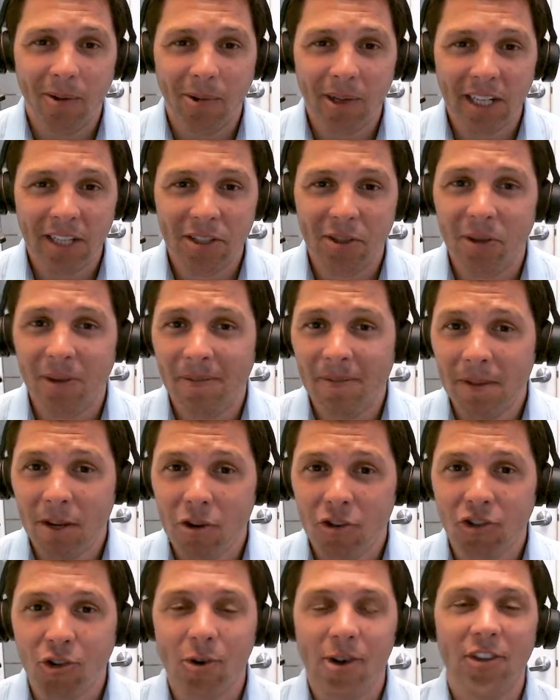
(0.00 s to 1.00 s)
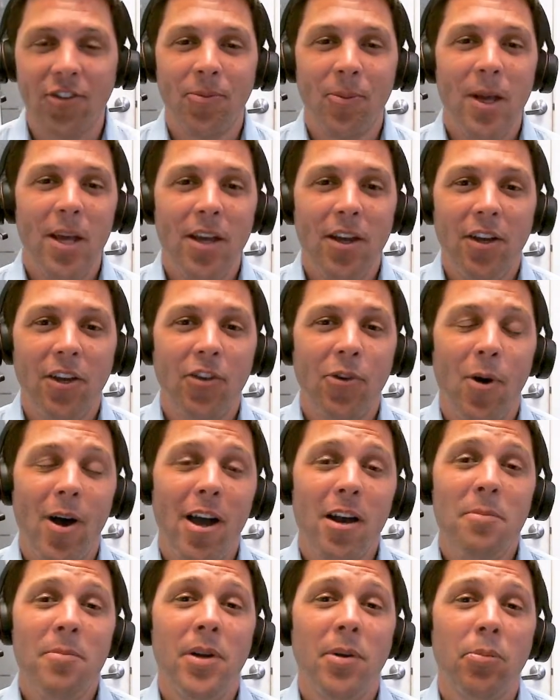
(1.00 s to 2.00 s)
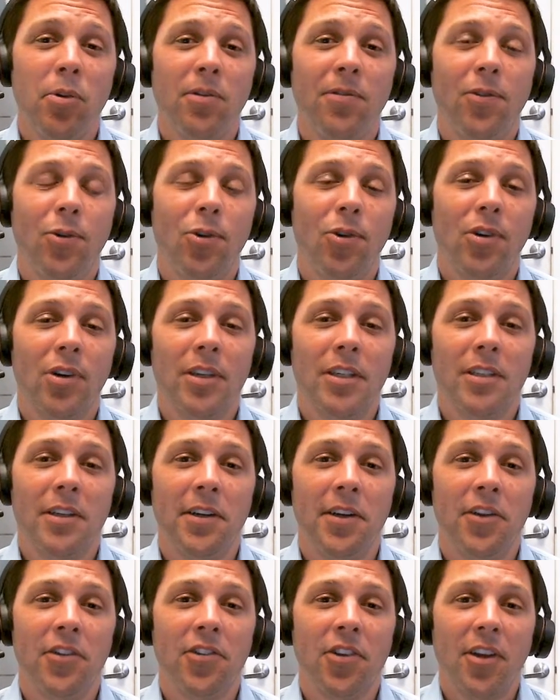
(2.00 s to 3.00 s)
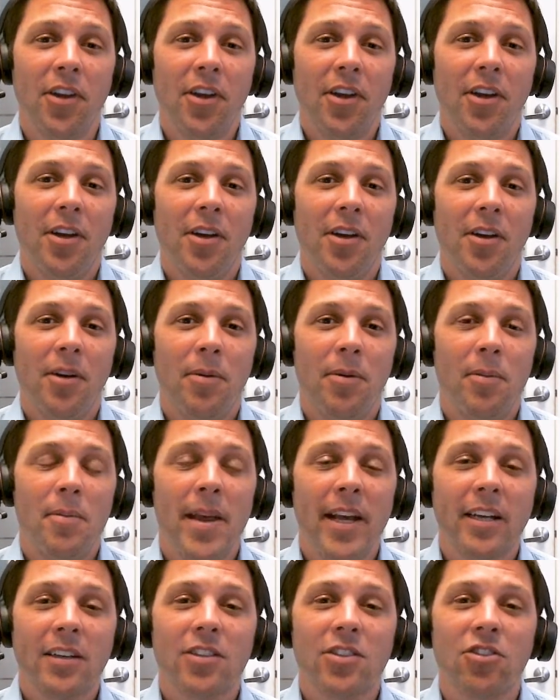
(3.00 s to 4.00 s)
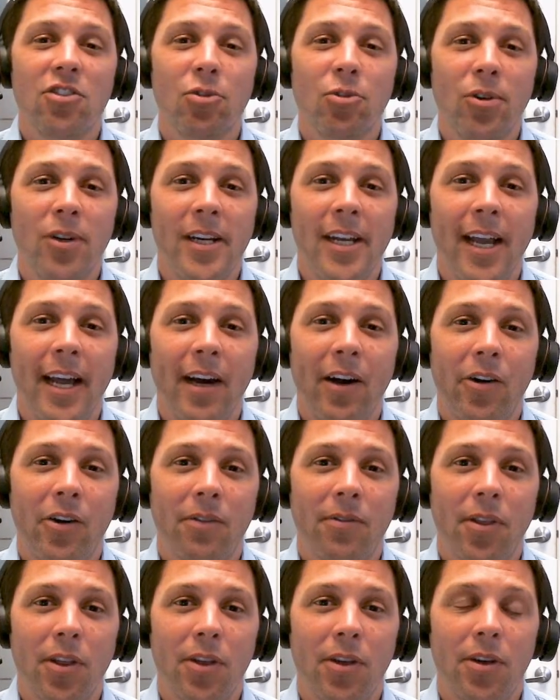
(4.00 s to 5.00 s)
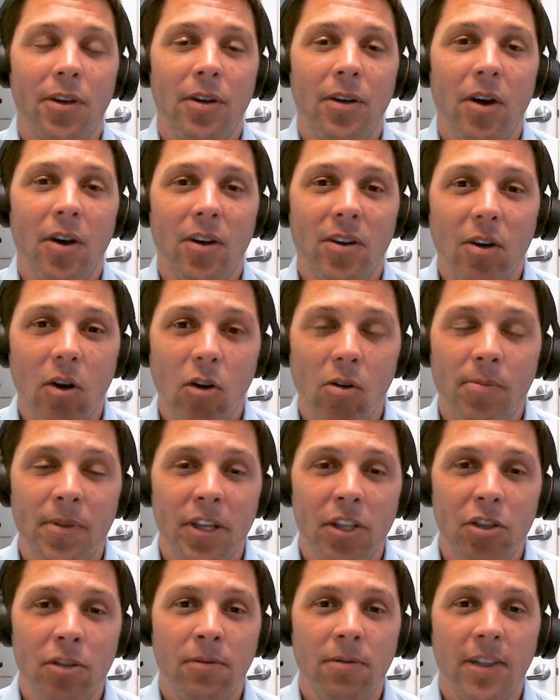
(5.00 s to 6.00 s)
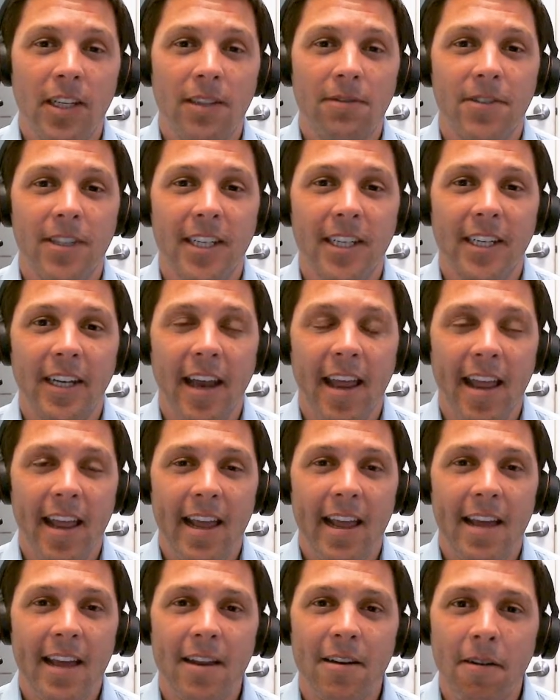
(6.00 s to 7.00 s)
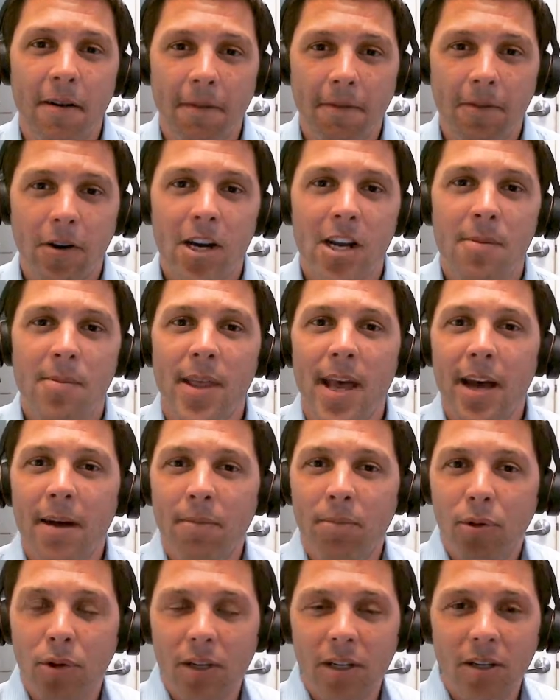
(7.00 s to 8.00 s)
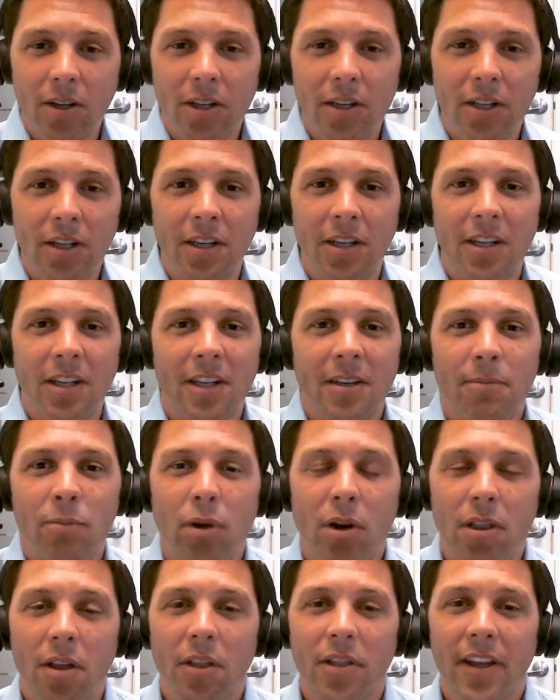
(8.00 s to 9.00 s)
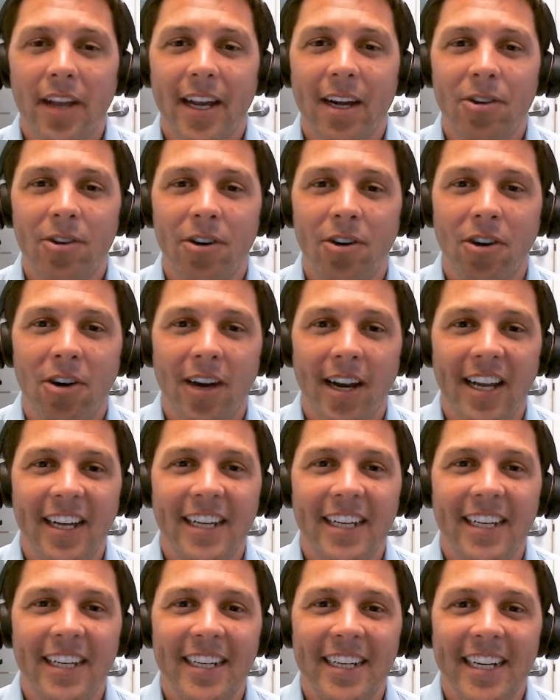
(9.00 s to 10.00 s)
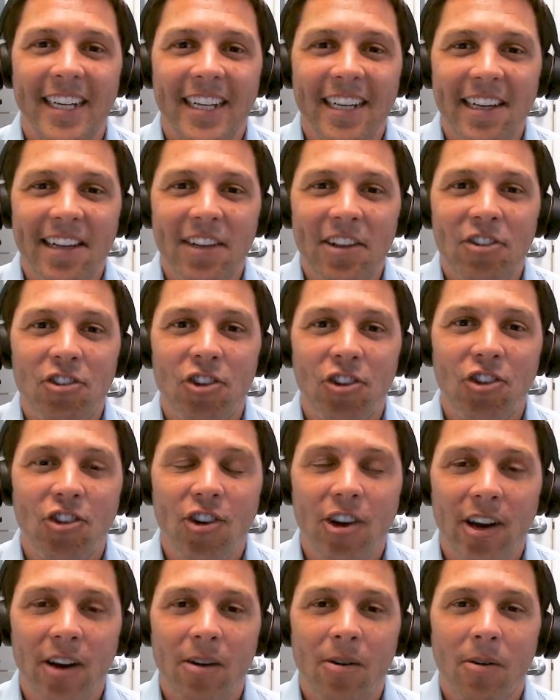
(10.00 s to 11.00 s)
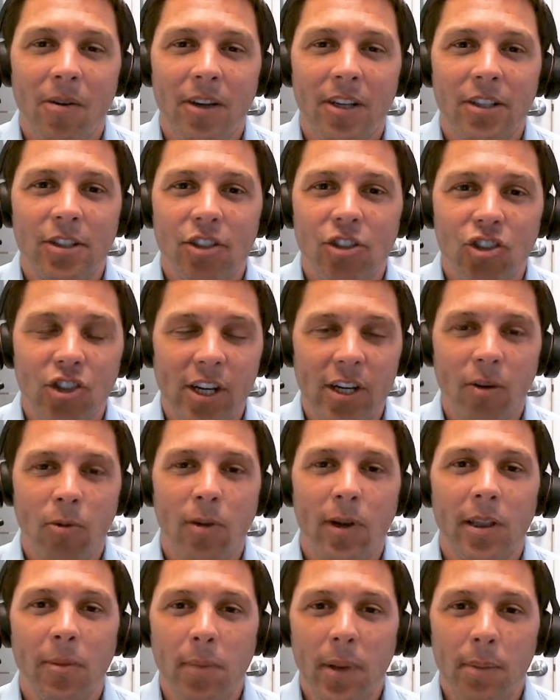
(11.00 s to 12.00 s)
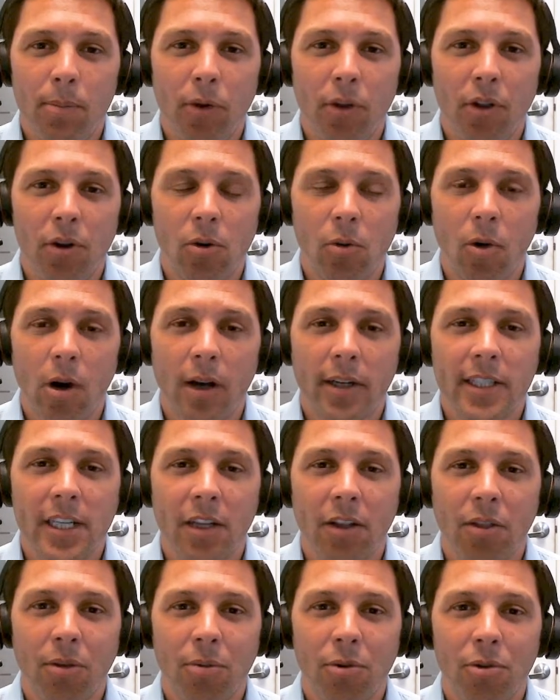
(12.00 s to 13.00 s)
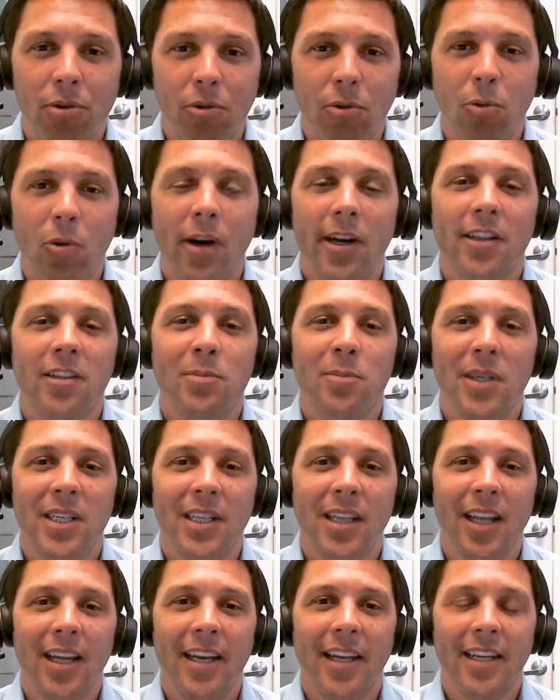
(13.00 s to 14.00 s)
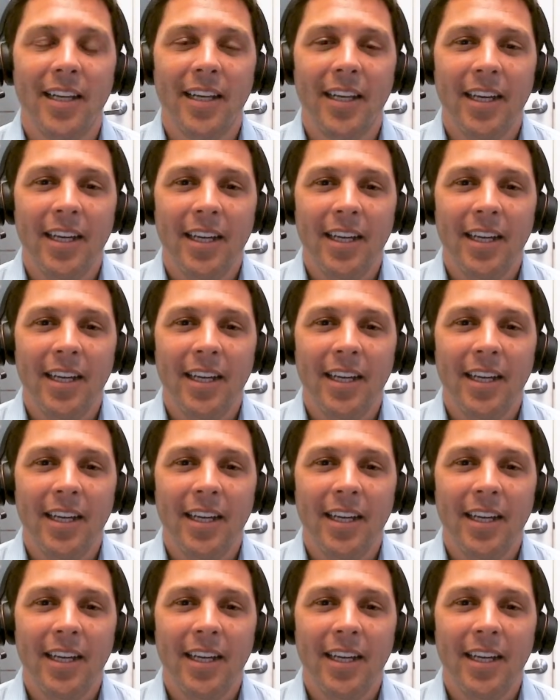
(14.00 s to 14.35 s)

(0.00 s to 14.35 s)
want to do it. Your choice. So item number 4 is make a story out of the home that you've lived in and frame that, put it on the counter, and just share with people that are walking through what it's been like